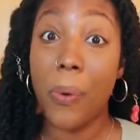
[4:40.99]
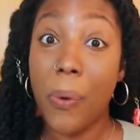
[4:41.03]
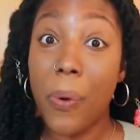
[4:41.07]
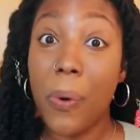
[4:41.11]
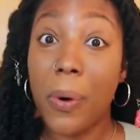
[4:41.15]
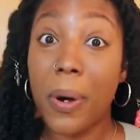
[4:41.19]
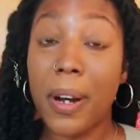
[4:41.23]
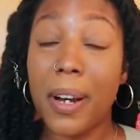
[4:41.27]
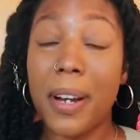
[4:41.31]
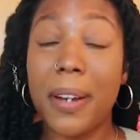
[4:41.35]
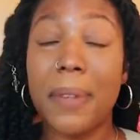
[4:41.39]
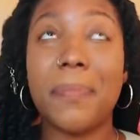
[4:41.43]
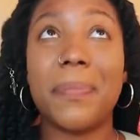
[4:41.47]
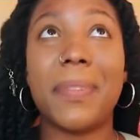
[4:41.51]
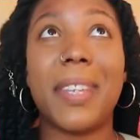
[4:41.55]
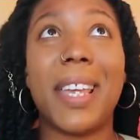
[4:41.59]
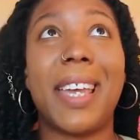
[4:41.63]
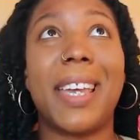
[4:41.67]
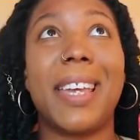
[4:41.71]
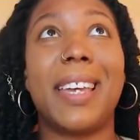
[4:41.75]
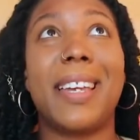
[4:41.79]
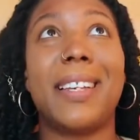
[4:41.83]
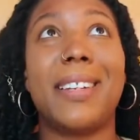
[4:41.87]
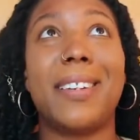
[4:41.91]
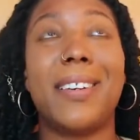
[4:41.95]
Or,
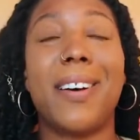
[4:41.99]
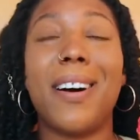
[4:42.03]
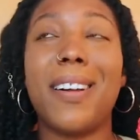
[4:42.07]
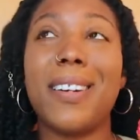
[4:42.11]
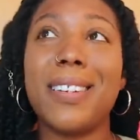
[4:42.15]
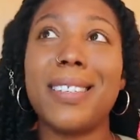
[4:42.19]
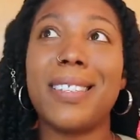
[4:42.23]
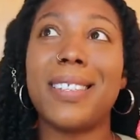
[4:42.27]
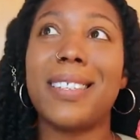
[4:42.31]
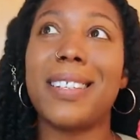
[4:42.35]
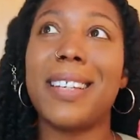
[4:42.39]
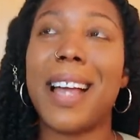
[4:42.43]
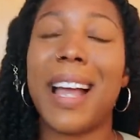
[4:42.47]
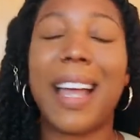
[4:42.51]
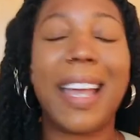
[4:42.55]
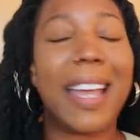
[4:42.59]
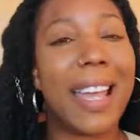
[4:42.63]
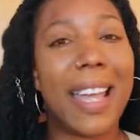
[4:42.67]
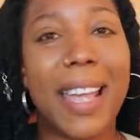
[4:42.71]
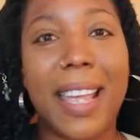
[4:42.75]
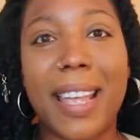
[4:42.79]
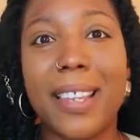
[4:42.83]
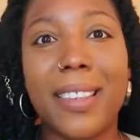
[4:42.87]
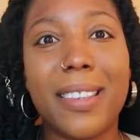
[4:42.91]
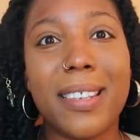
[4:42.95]
and honestly I
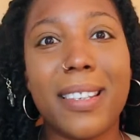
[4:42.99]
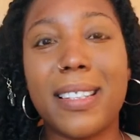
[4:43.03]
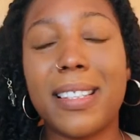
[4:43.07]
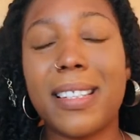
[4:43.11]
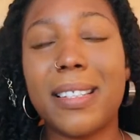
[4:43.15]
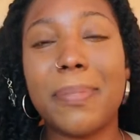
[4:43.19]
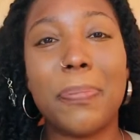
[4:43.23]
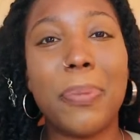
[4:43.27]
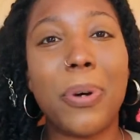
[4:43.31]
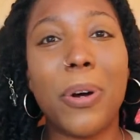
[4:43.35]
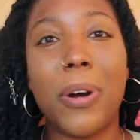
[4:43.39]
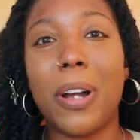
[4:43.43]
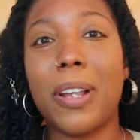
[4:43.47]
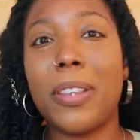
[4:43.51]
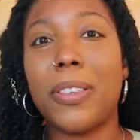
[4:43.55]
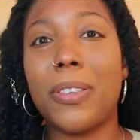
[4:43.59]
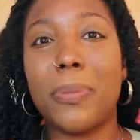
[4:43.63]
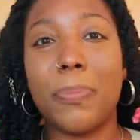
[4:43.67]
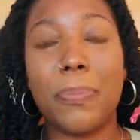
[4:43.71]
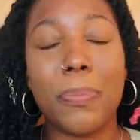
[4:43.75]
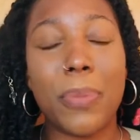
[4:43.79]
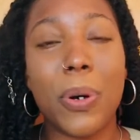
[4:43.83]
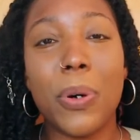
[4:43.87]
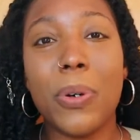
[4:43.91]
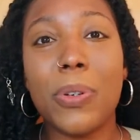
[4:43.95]
hate this part
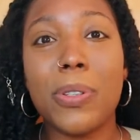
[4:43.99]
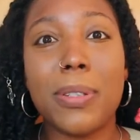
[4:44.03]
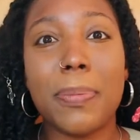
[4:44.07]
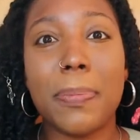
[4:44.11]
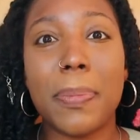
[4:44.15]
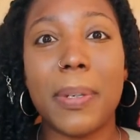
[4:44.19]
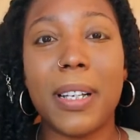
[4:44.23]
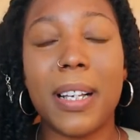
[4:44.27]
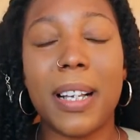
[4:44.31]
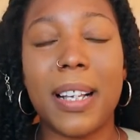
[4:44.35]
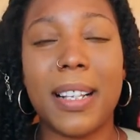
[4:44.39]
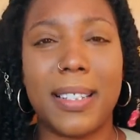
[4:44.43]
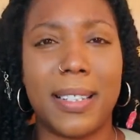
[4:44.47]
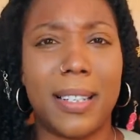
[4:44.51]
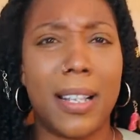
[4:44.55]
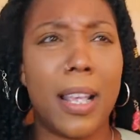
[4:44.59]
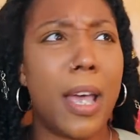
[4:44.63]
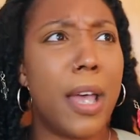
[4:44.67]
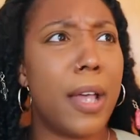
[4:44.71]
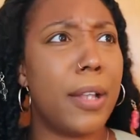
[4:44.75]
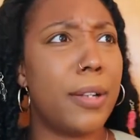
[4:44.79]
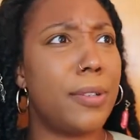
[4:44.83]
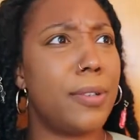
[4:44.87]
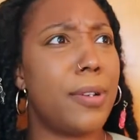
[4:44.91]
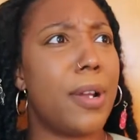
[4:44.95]
the most, because
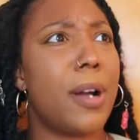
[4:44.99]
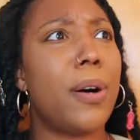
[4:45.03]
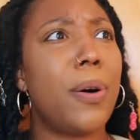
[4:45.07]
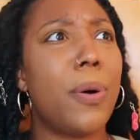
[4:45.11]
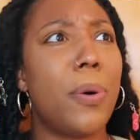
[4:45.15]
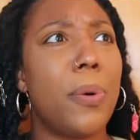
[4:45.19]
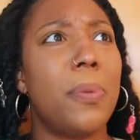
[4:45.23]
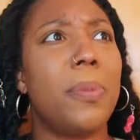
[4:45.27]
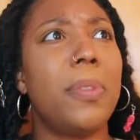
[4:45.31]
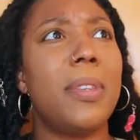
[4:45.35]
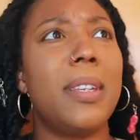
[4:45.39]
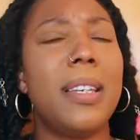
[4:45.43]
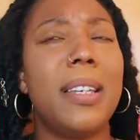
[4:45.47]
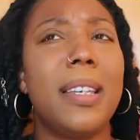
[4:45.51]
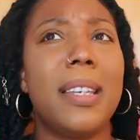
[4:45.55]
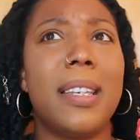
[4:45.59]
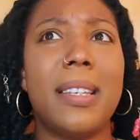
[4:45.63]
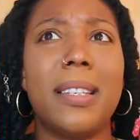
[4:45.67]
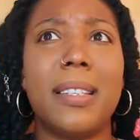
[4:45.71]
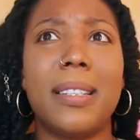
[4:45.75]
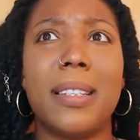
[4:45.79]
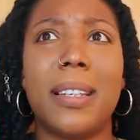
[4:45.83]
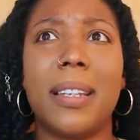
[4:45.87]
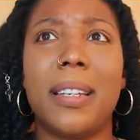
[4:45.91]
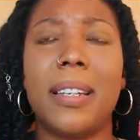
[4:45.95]
not only
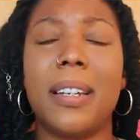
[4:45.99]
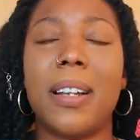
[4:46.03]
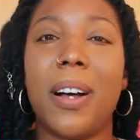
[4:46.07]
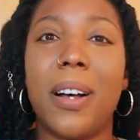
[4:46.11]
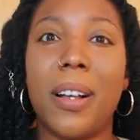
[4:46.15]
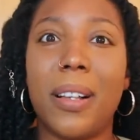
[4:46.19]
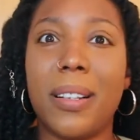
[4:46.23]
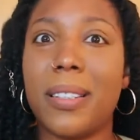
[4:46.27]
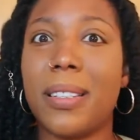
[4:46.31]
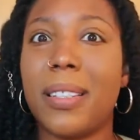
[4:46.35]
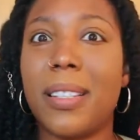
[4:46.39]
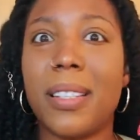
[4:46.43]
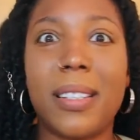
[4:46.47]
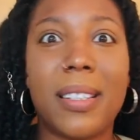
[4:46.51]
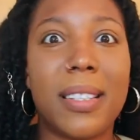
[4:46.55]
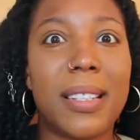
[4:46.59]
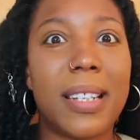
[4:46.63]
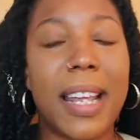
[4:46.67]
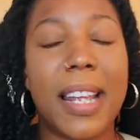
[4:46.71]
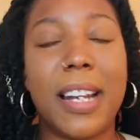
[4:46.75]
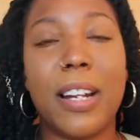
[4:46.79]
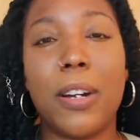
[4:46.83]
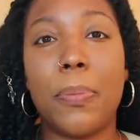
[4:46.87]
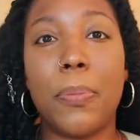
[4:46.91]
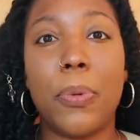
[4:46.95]
is it
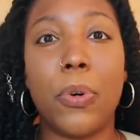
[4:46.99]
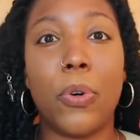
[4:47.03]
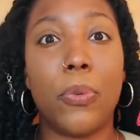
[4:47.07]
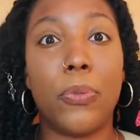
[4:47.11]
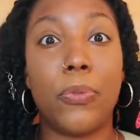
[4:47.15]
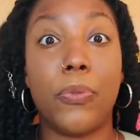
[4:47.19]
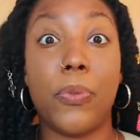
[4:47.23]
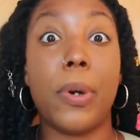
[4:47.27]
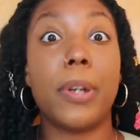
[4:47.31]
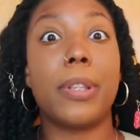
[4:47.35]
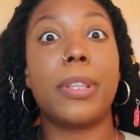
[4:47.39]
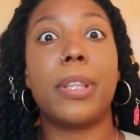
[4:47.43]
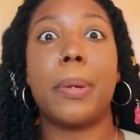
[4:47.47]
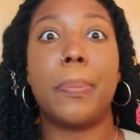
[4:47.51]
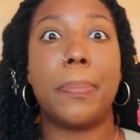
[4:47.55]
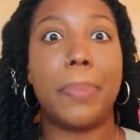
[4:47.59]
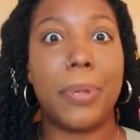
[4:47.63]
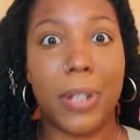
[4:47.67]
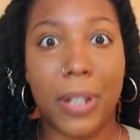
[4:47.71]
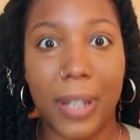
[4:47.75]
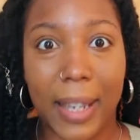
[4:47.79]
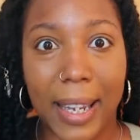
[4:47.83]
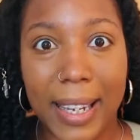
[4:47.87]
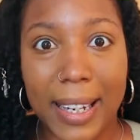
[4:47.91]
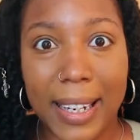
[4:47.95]
unsustainable for the
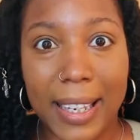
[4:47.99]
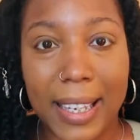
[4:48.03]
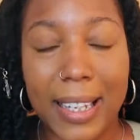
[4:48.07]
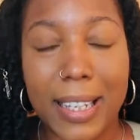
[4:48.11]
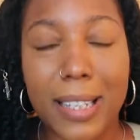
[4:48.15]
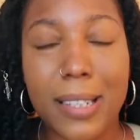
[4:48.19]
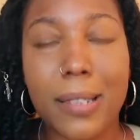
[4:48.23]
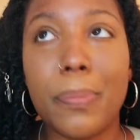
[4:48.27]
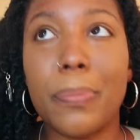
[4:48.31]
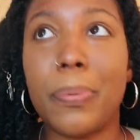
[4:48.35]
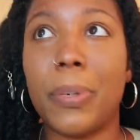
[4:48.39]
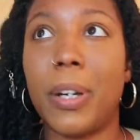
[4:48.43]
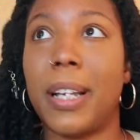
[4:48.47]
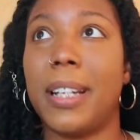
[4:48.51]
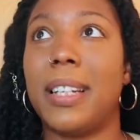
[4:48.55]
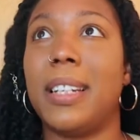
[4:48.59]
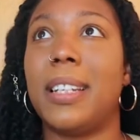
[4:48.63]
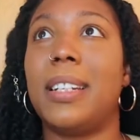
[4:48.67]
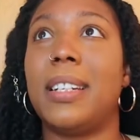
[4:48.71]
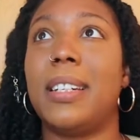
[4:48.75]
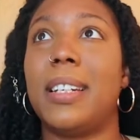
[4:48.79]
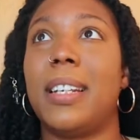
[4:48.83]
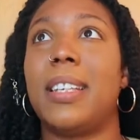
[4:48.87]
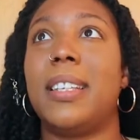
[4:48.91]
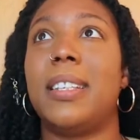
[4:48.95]
planet, but
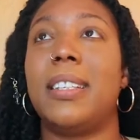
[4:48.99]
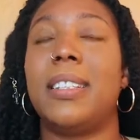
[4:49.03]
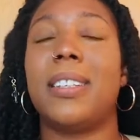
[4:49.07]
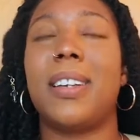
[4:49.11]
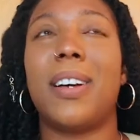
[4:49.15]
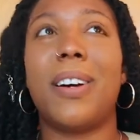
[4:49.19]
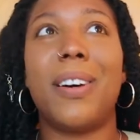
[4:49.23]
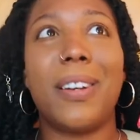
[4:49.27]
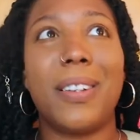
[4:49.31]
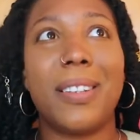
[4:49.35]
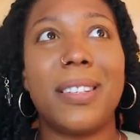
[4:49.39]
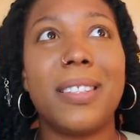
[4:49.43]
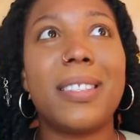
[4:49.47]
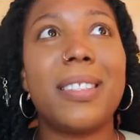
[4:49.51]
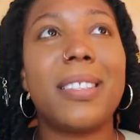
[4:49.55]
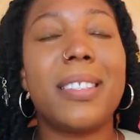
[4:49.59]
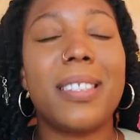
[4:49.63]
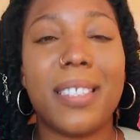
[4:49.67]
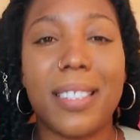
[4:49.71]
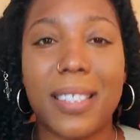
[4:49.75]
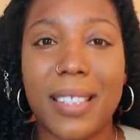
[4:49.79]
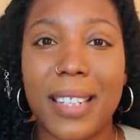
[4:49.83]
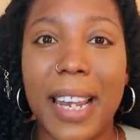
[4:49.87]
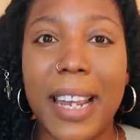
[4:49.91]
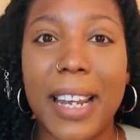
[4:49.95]
it is
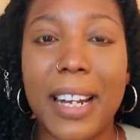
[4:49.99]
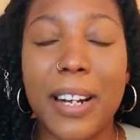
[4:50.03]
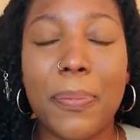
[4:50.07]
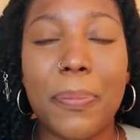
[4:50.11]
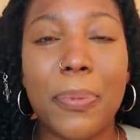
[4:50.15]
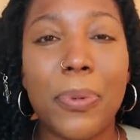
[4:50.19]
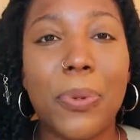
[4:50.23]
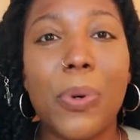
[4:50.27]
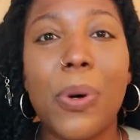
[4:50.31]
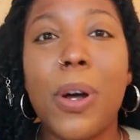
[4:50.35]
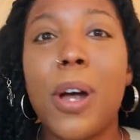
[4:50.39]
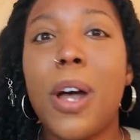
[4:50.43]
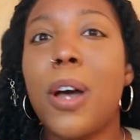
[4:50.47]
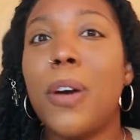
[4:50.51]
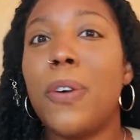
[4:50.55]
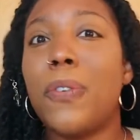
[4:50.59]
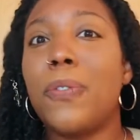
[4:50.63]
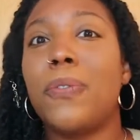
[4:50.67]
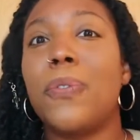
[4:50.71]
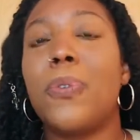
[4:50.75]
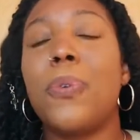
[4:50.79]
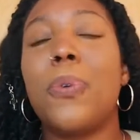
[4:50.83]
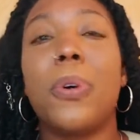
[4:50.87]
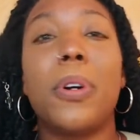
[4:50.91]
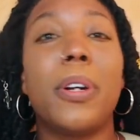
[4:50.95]
unsustainable
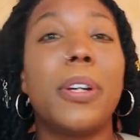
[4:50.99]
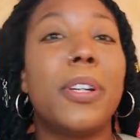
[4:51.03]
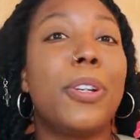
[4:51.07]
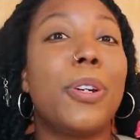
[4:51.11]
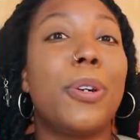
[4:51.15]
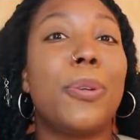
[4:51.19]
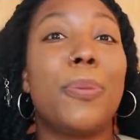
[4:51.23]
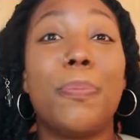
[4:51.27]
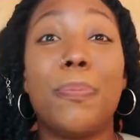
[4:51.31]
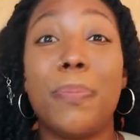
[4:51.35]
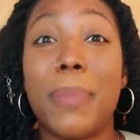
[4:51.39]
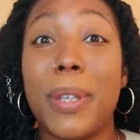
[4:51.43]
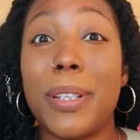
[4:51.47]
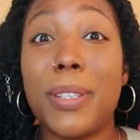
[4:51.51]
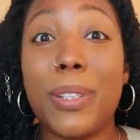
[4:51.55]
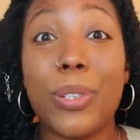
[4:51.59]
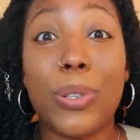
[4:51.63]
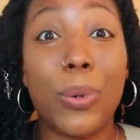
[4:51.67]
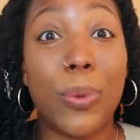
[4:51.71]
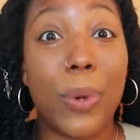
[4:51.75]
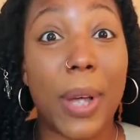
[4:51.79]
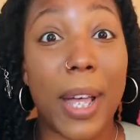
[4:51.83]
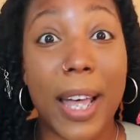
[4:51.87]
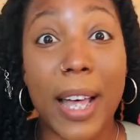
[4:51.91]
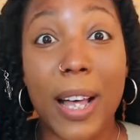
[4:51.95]
for your
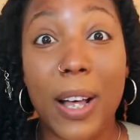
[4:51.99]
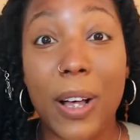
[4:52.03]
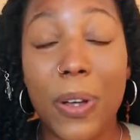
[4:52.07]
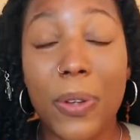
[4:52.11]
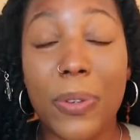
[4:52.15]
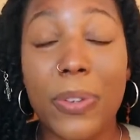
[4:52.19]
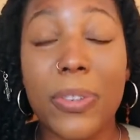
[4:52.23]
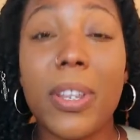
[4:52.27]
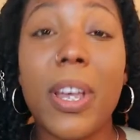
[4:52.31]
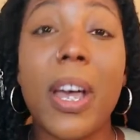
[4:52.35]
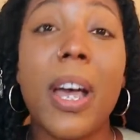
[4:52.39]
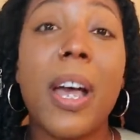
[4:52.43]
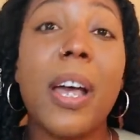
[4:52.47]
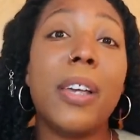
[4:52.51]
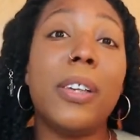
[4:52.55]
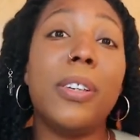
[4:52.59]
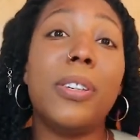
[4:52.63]
mental health.